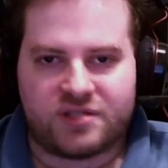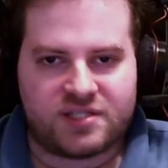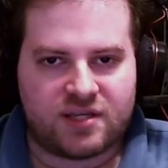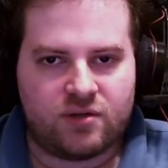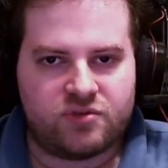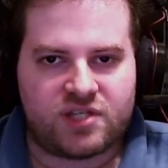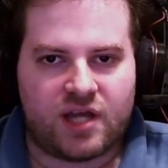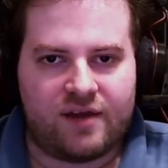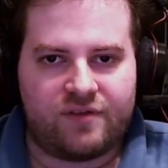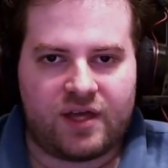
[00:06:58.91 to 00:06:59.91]
skill
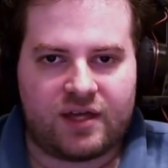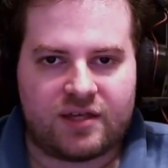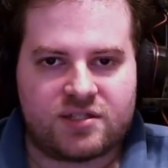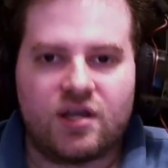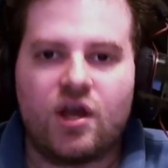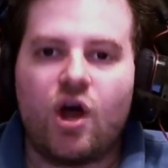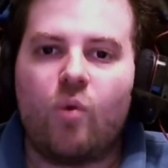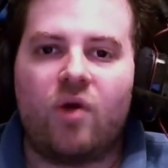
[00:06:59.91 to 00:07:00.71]
side of things, while the